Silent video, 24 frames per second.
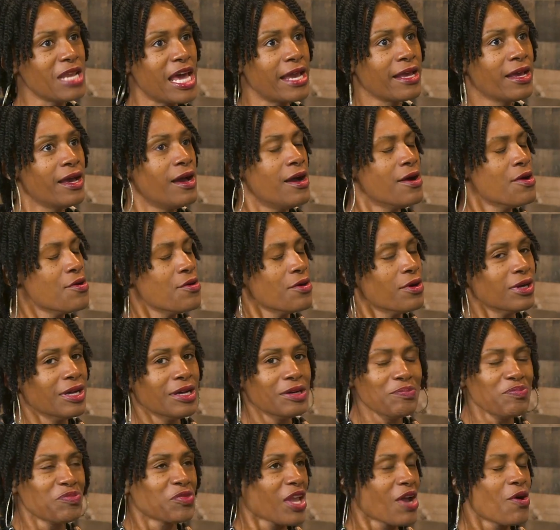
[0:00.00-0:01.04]
I'm like,
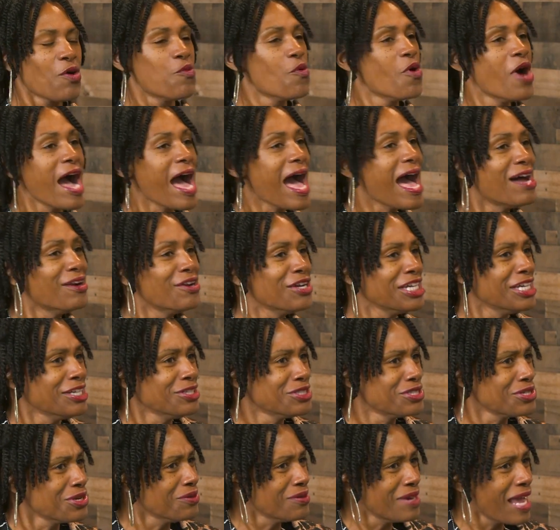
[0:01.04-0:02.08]
well, how do you
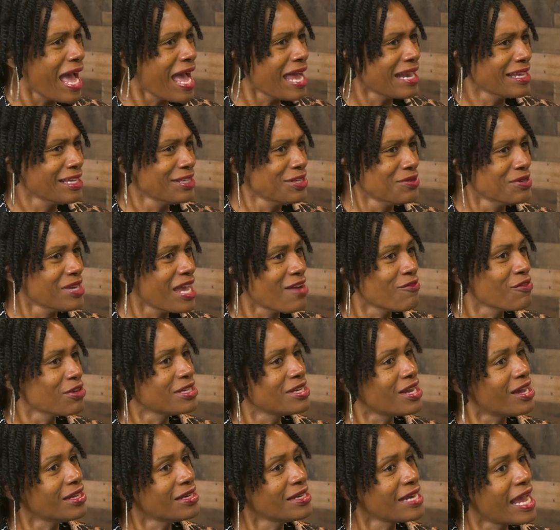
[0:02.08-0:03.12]
do that? And you've never
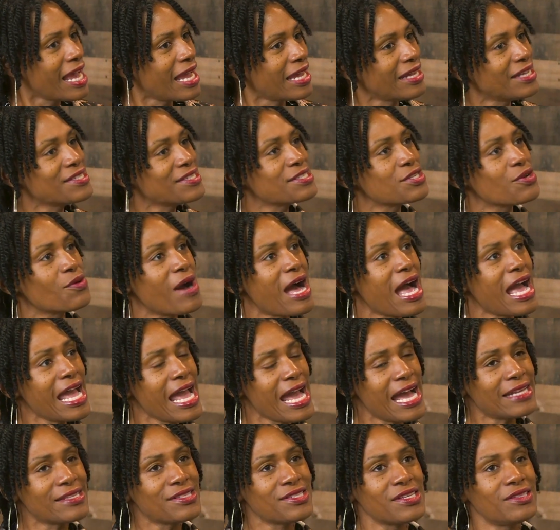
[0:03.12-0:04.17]
done that. And so I
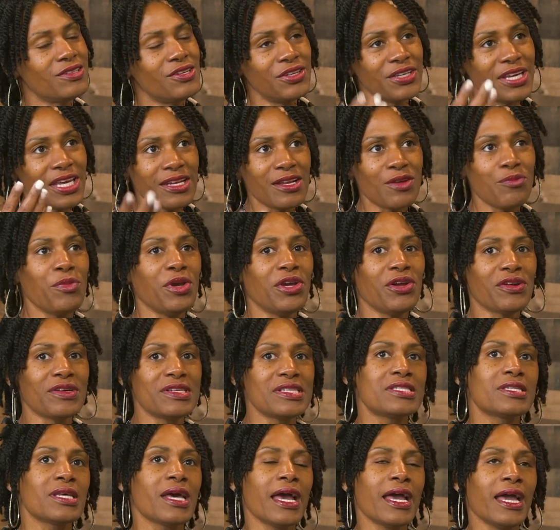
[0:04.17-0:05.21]
had to look in the mirror and
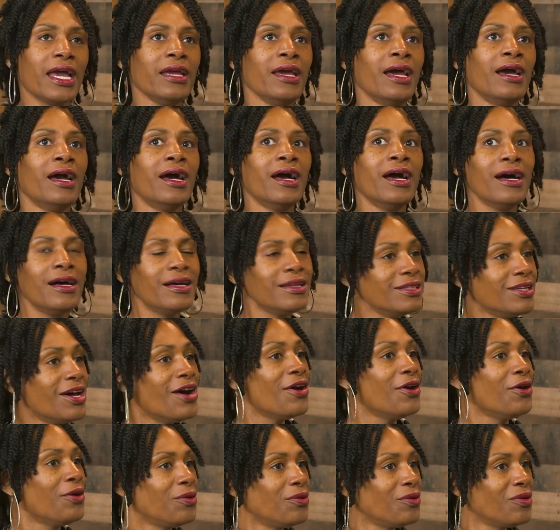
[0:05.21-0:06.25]
say,
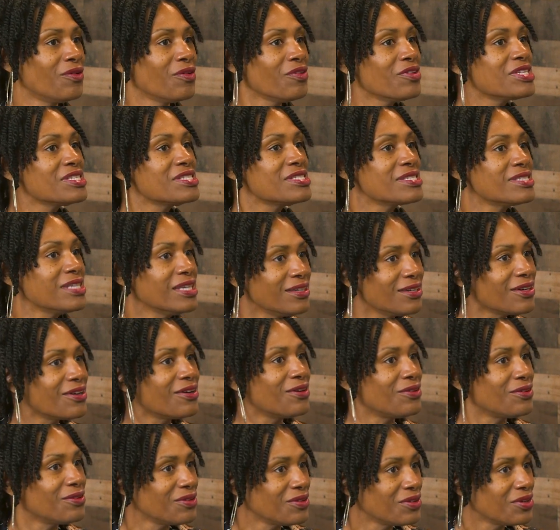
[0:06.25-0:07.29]
hello,
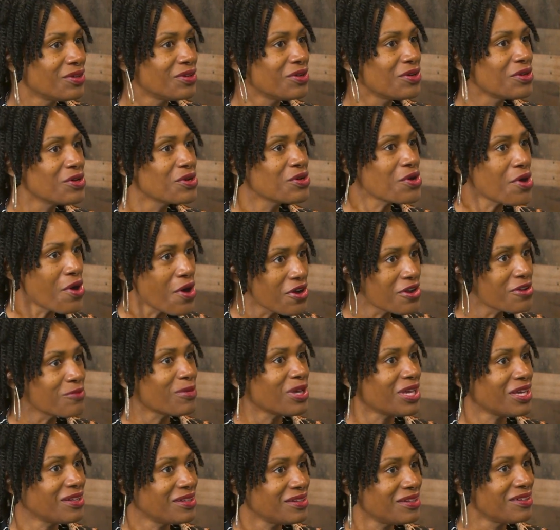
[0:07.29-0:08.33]
single,
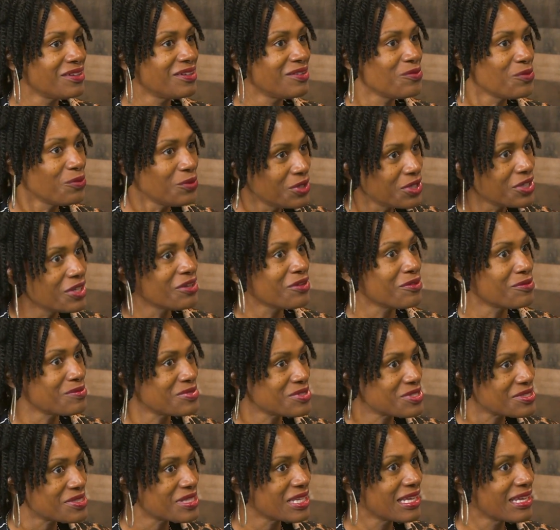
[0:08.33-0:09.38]
Carmen
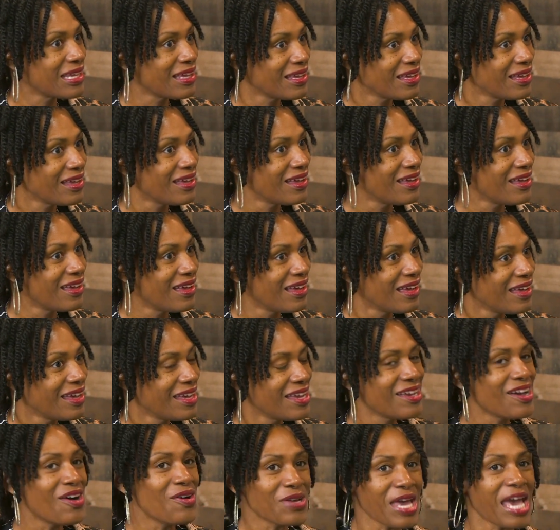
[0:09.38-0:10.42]
Williams.
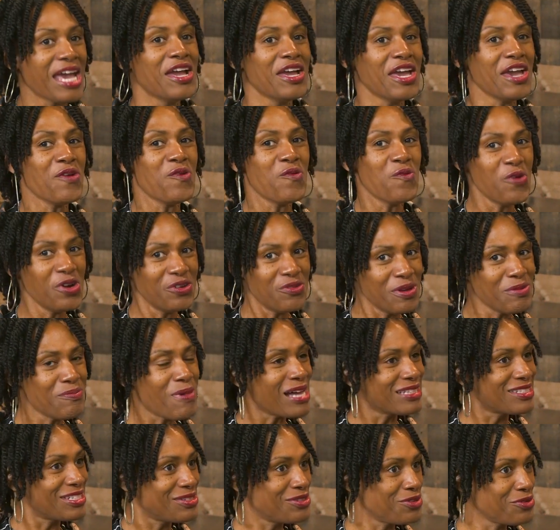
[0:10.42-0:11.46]
Okay, and what are we
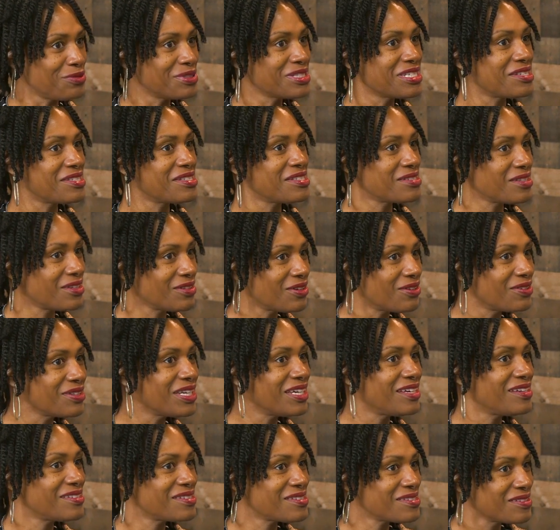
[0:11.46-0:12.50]
about to do with this
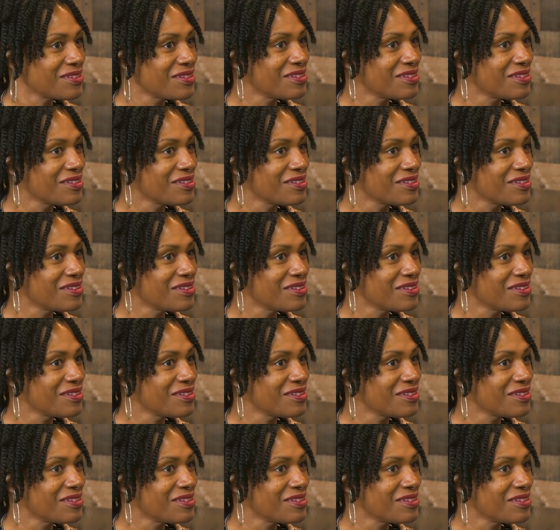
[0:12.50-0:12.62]
singleness?